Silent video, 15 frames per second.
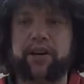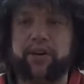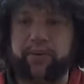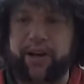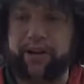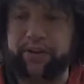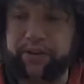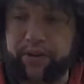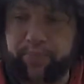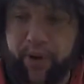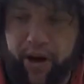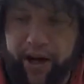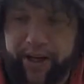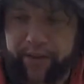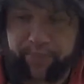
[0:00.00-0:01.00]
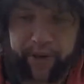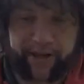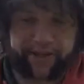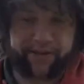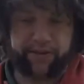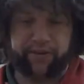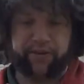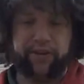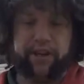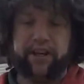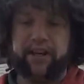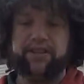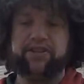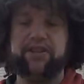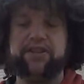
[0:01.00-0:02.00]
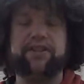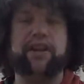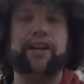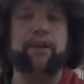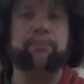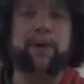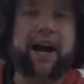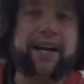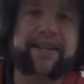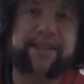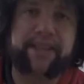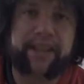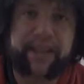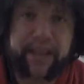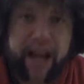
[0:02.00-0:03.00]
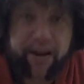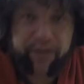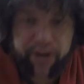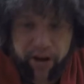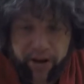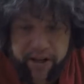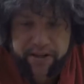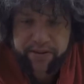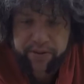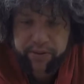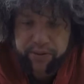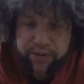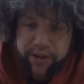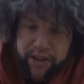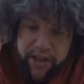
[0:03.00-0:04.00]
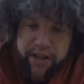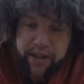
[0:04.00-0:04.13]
Well, the Pica pencil is just like a paste that you'd have in high school,